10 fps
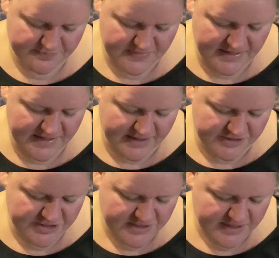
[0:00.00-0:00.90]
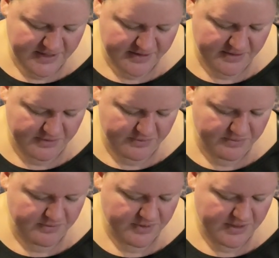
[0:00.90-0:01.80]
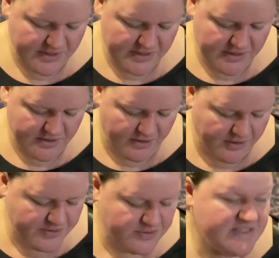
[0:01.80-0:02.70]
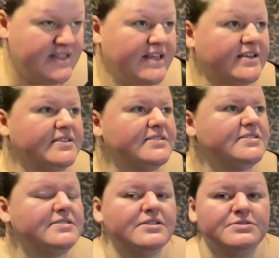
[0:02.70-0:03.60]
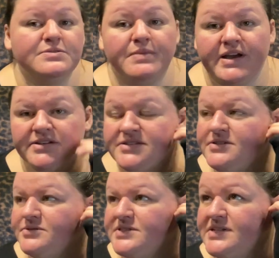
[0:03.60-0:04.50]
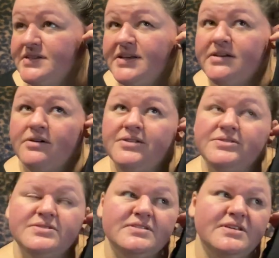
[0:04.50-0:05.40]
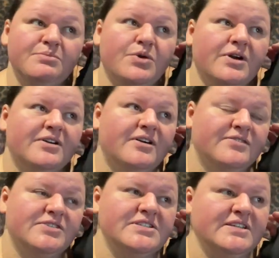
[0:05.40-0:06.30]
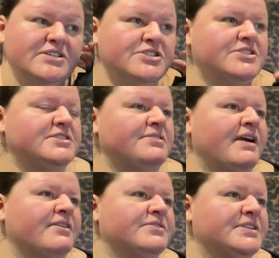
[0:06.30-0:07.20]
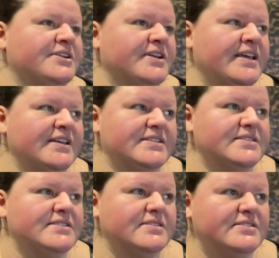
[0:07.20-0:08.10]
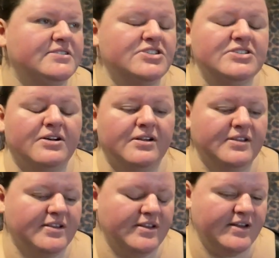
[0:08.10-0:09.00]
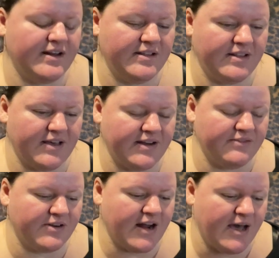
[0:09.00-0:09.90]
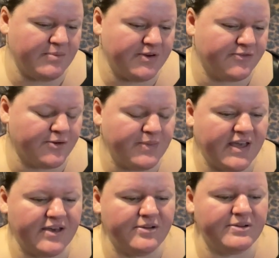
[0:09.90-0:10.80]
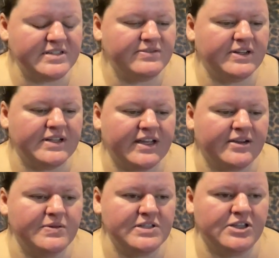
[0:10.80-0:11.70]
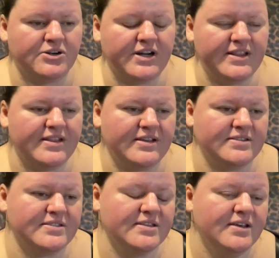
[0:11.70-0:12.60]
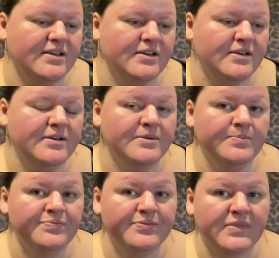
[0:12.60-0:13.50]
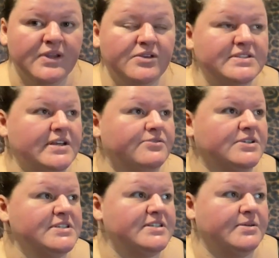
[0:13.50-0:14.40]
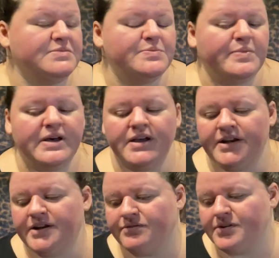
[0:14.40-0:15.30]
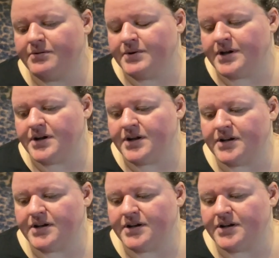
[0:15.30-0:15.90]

yeah, just like all those things, those milestones, and like all those important conversations you have with your kids, just all of, none of that ever happened for me. I always felt like I was learning things several steps behind everyone.